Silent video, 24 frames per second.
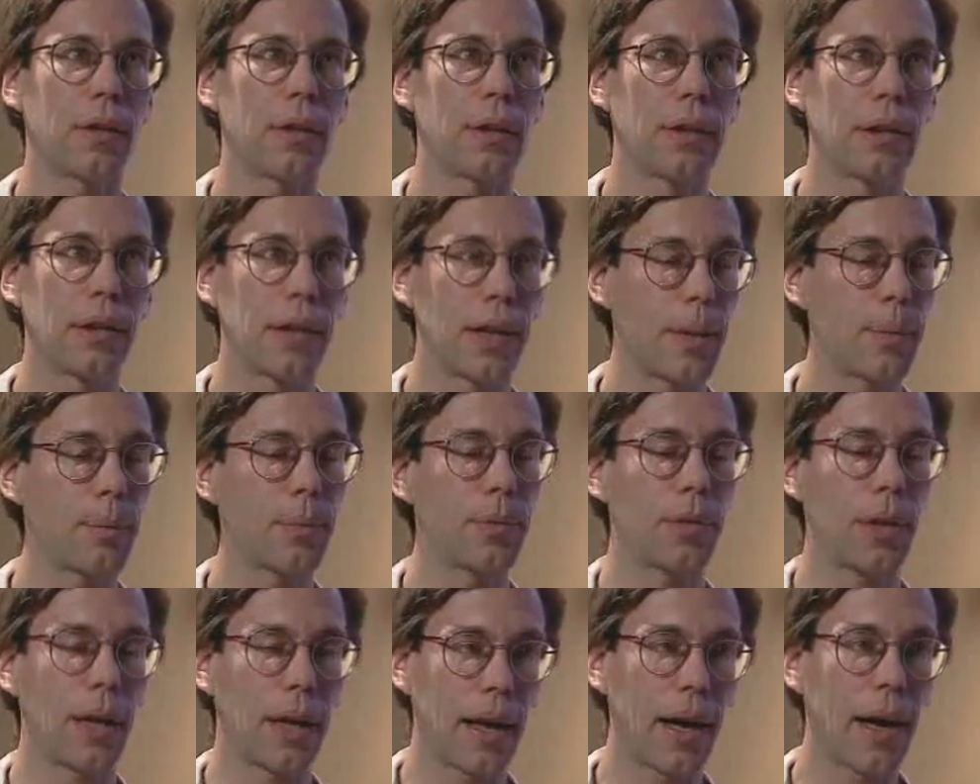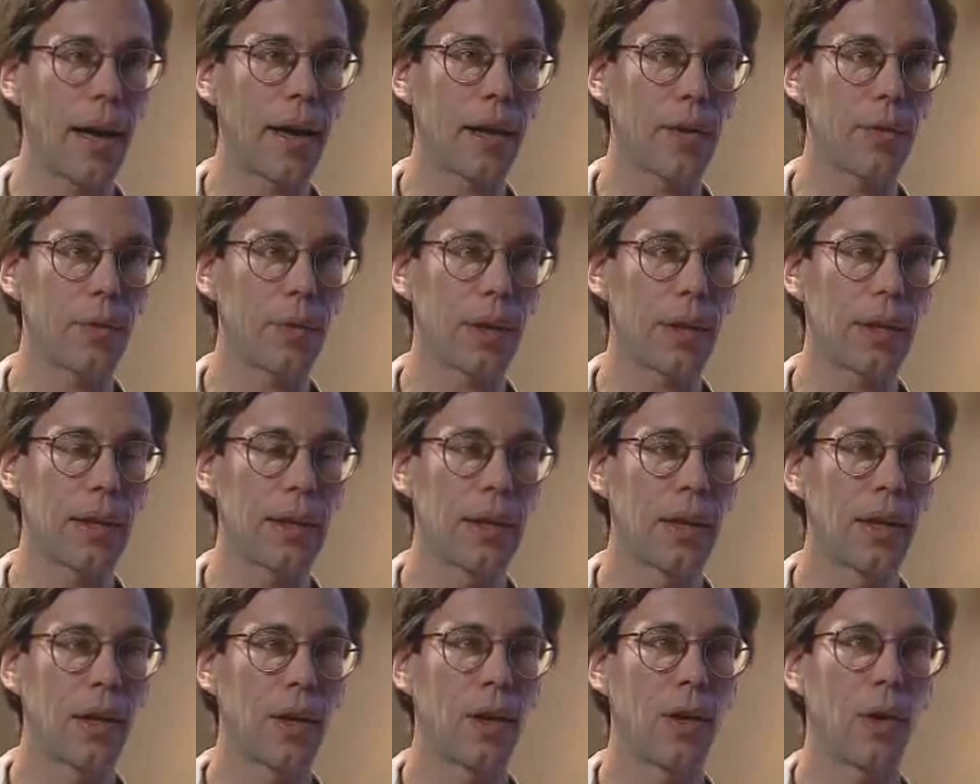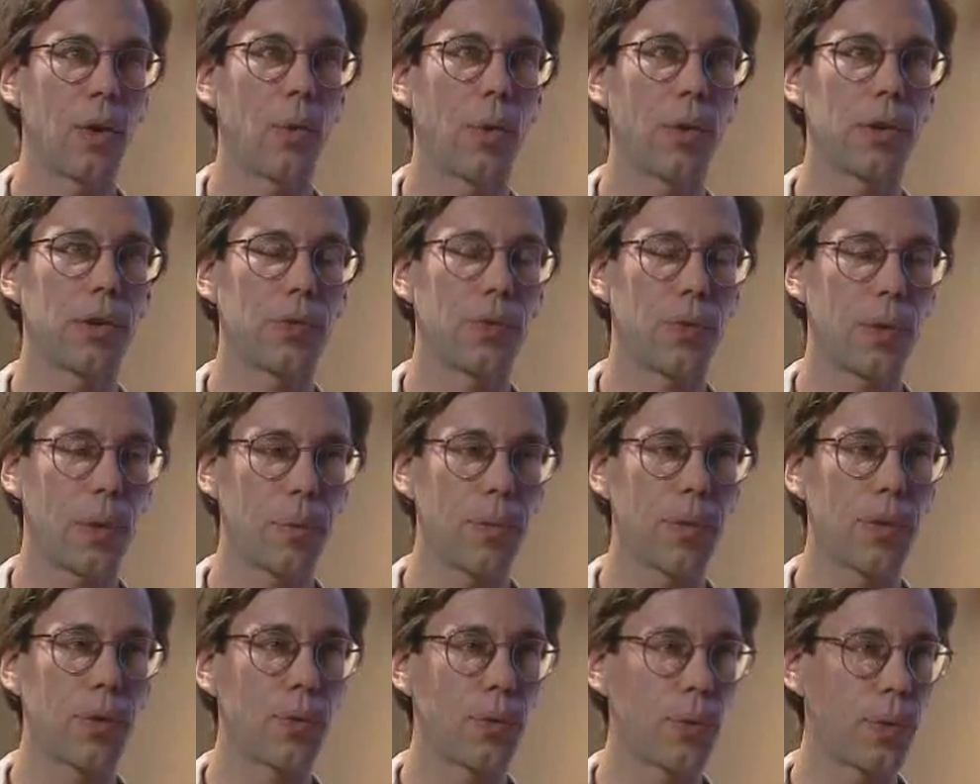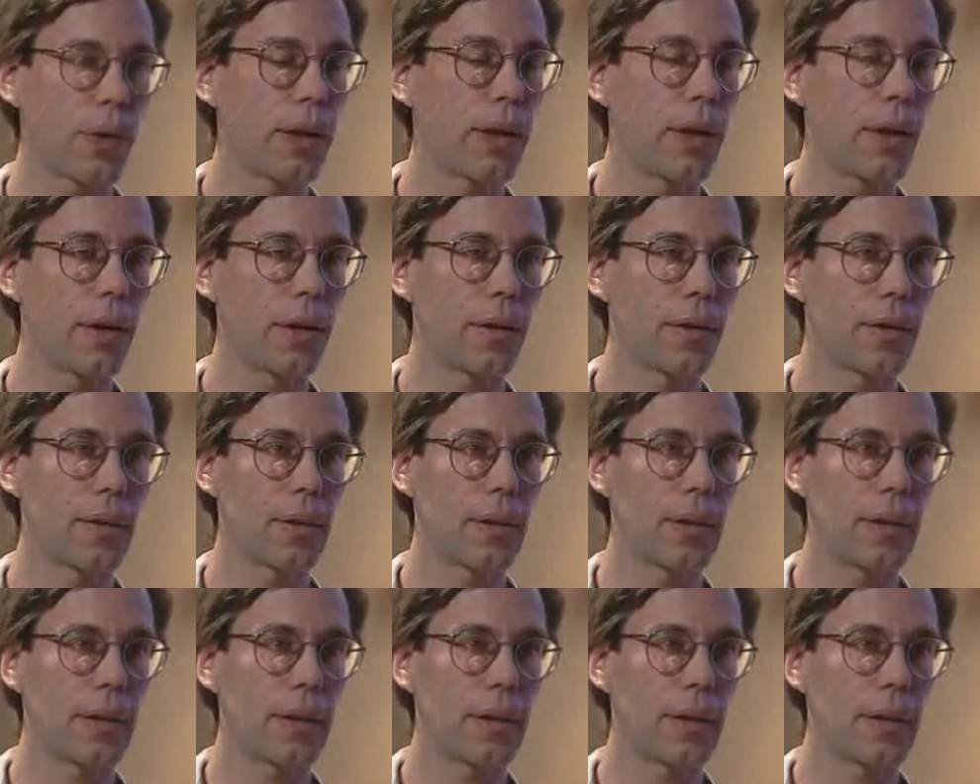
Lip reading: glimpse I got of it was from the rear,